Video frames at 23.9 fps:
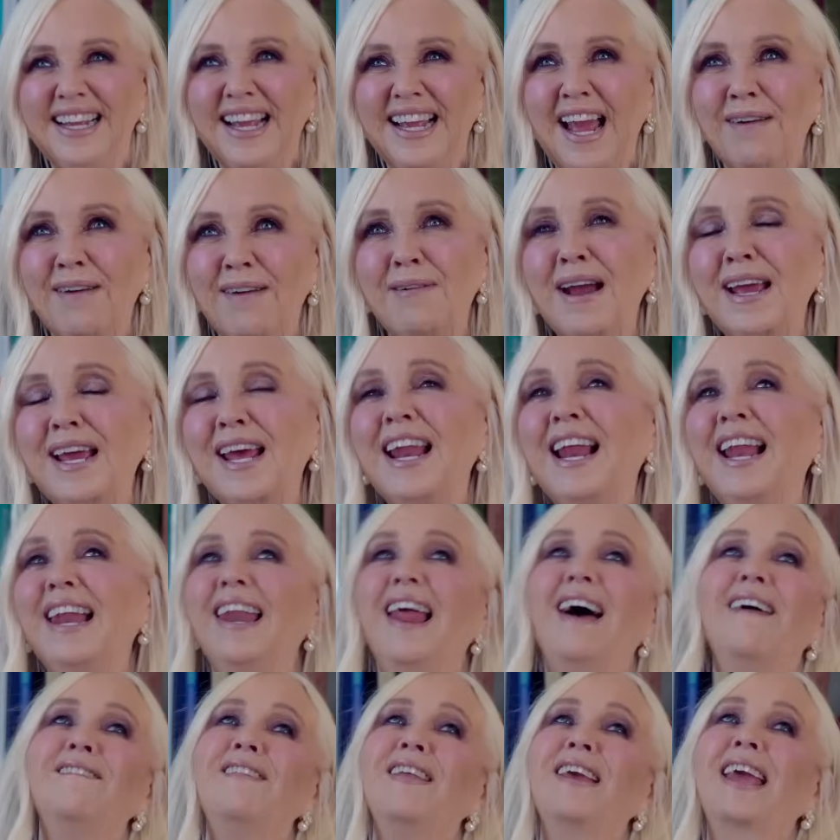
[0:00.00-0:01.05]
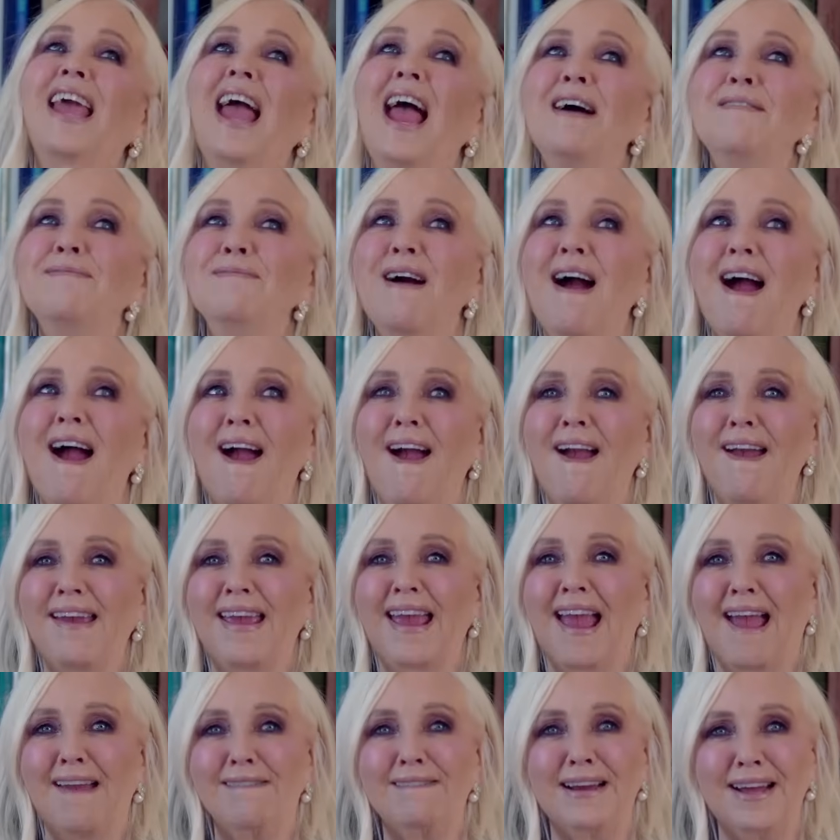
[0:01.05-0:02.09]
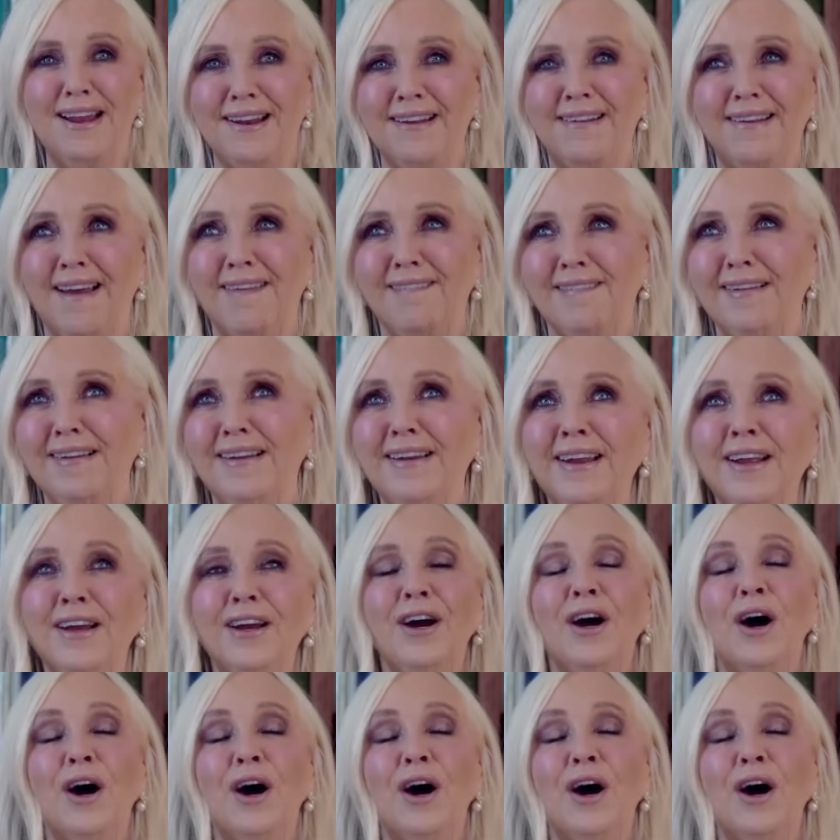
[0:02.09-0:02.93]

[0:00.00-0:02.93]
We're going to love the camera. Okay, we're going to love it.